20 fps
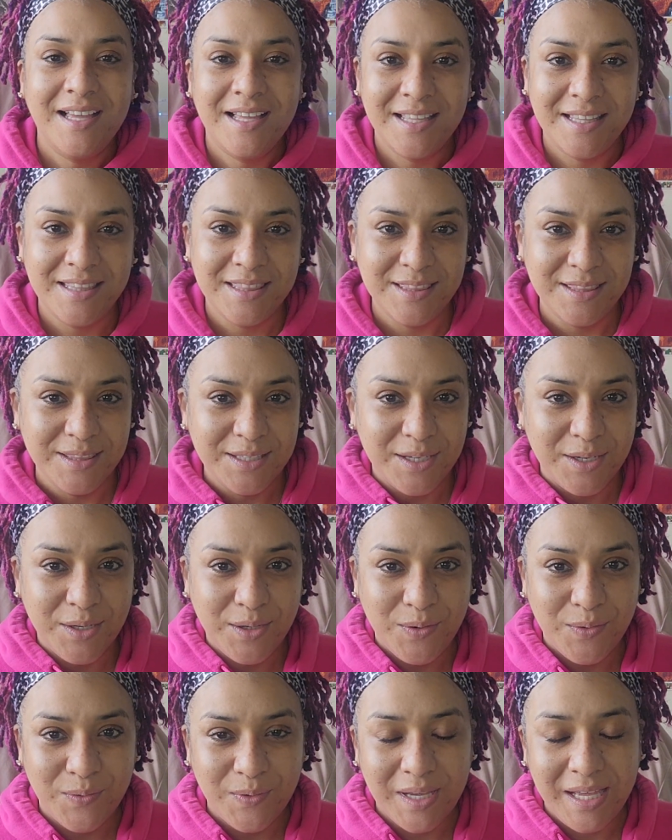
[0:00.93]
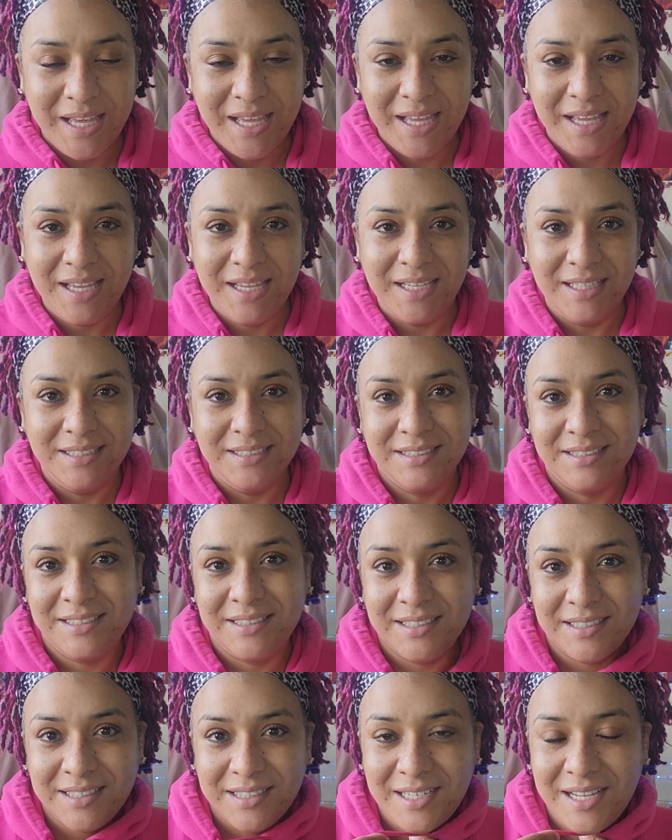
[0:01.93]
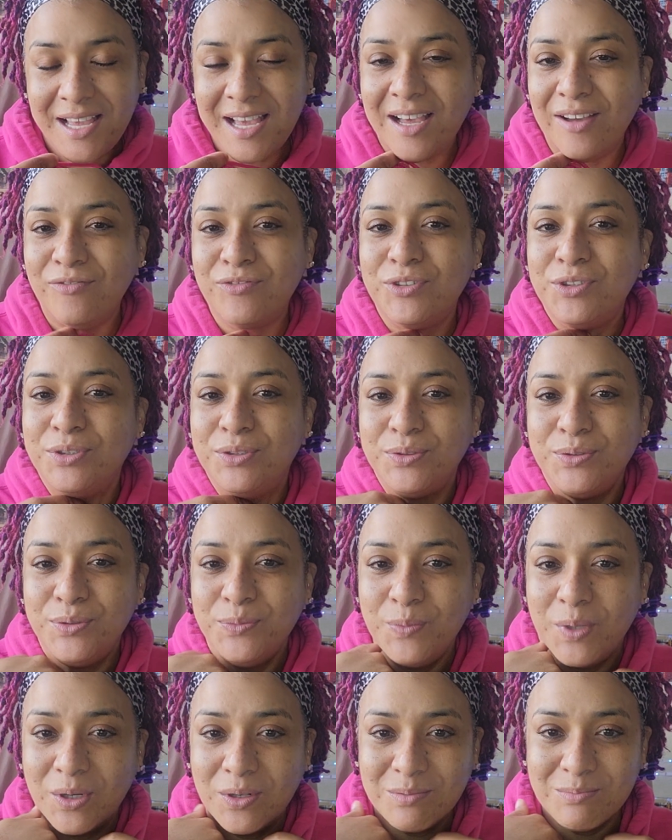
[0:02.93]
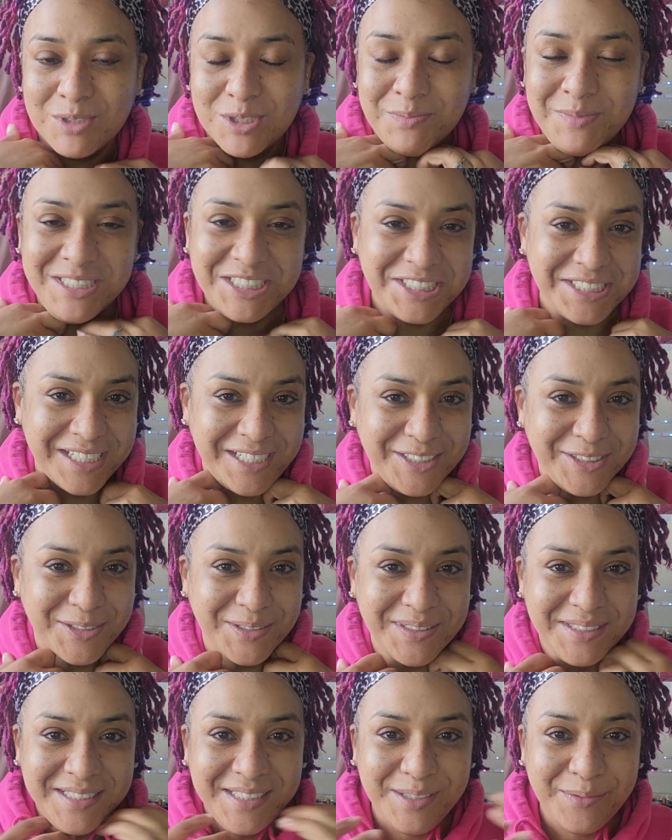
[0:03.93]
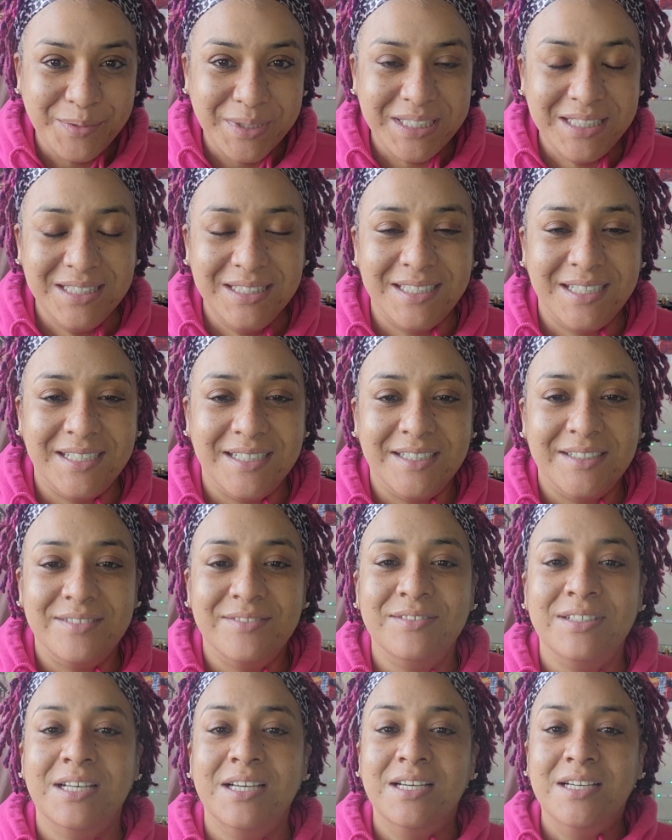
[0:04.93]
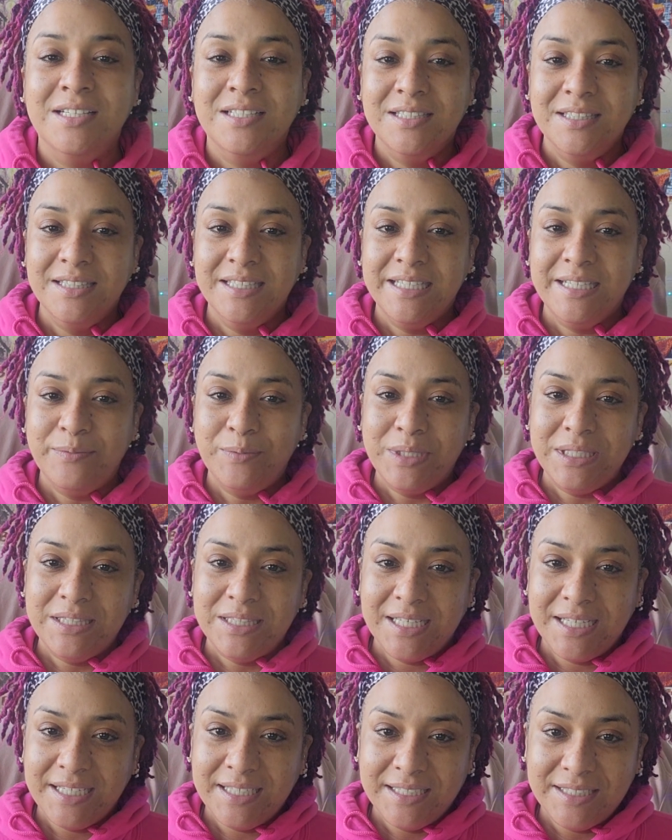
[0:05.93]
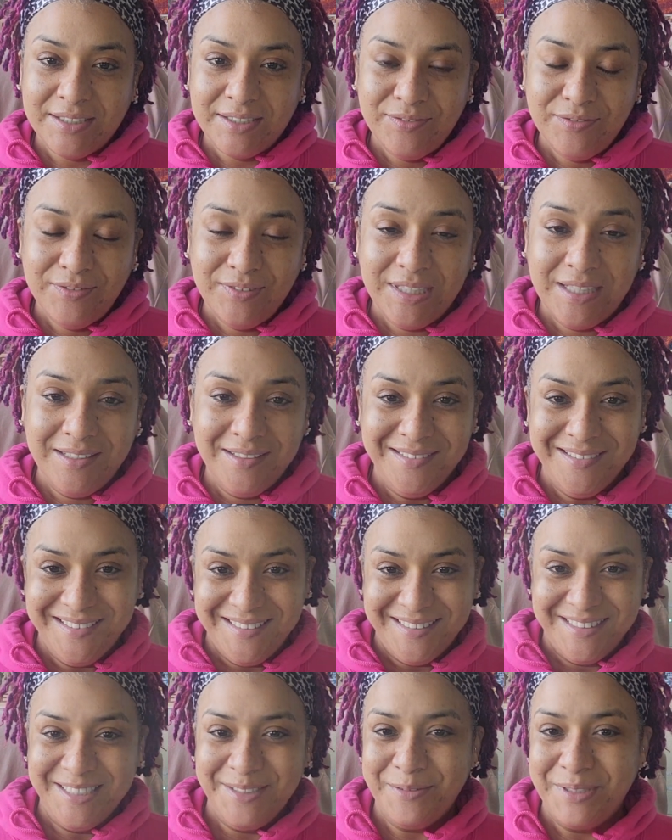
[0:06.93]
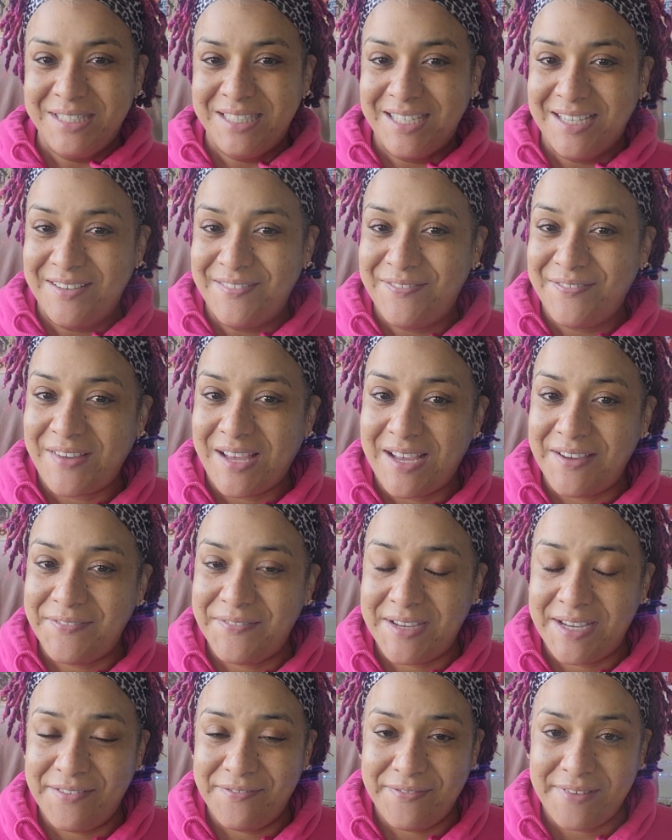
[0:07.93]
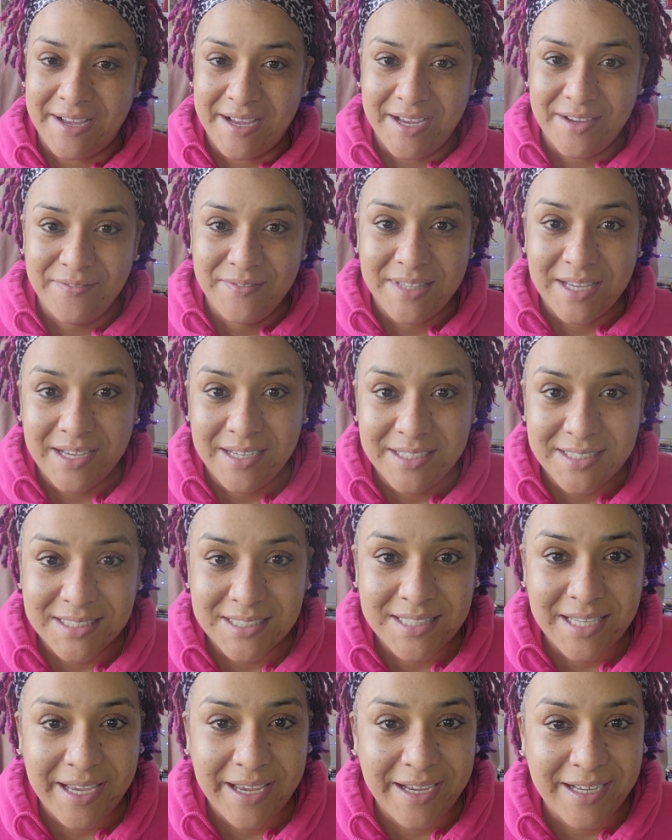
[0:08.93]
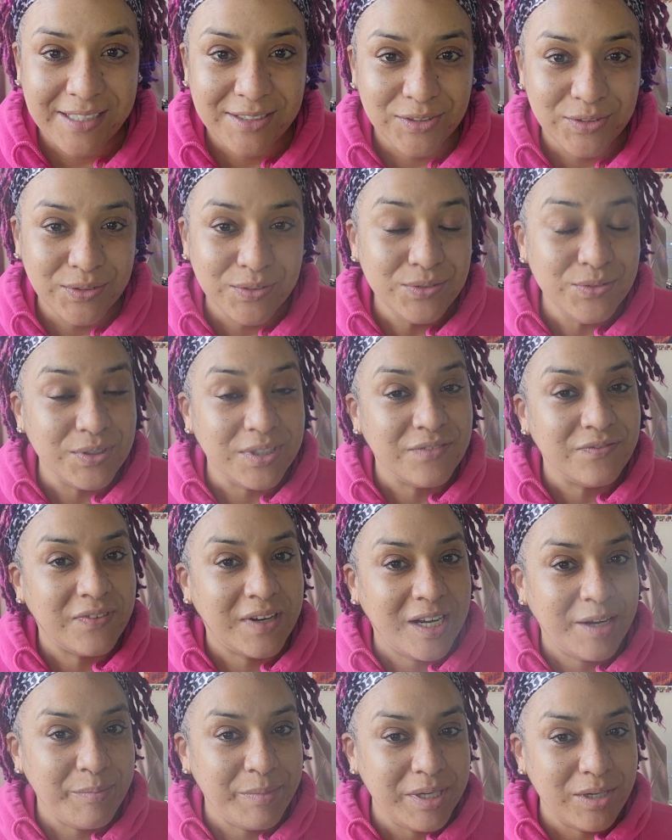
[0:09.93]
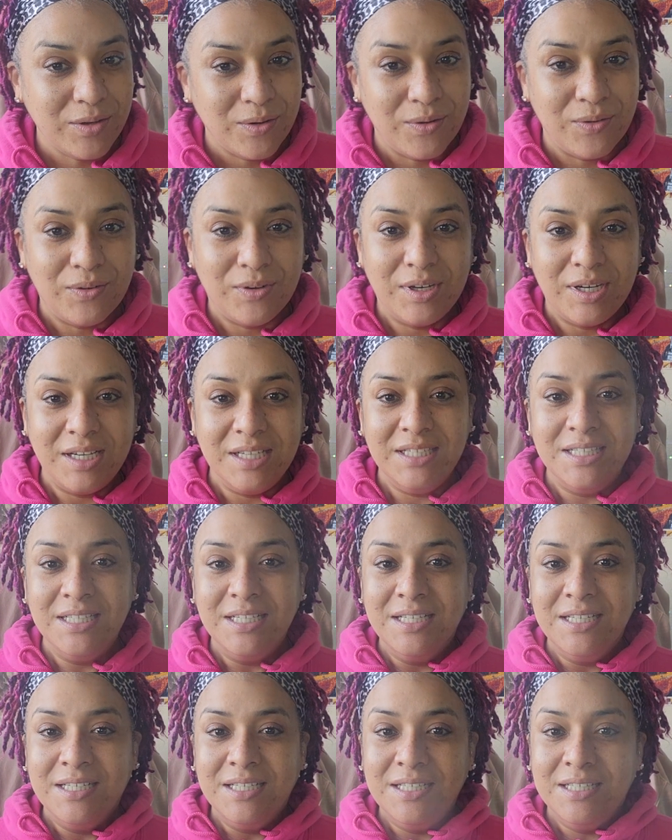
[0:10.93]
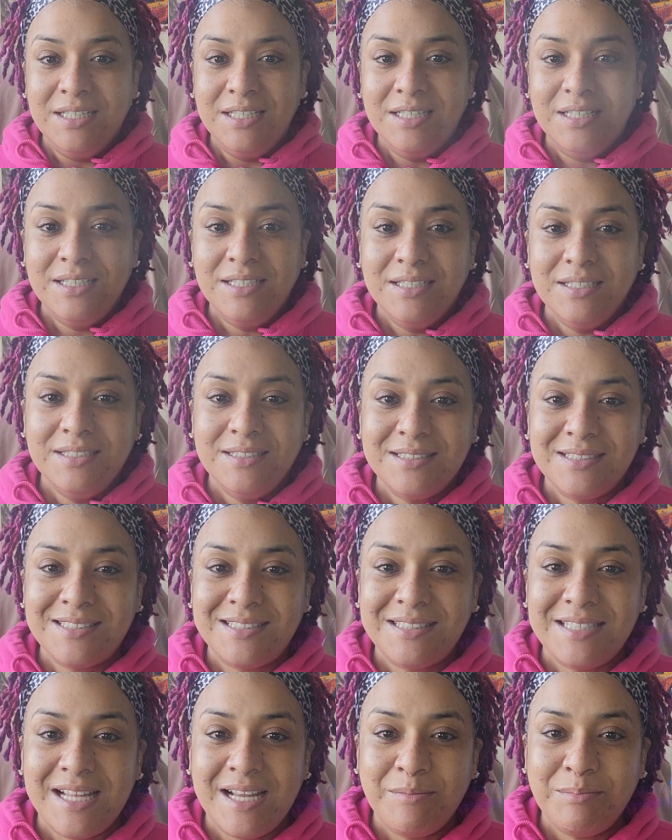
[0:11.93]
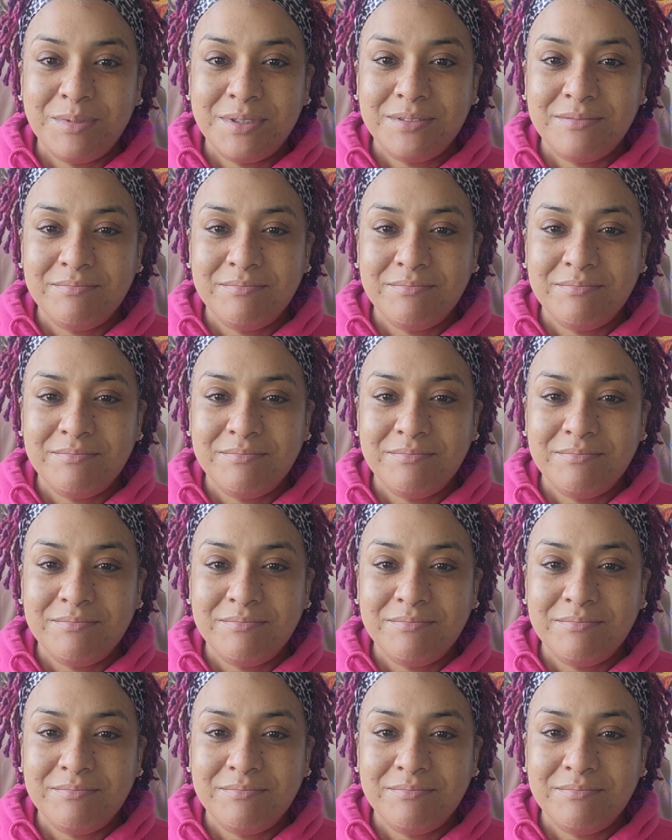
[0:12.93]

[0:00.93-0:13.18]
Hello and good afternoon. Welcome to my channel, Lead with Love. Lead with Love, Lead with Love 555. That is the handle. You can find me on Snap.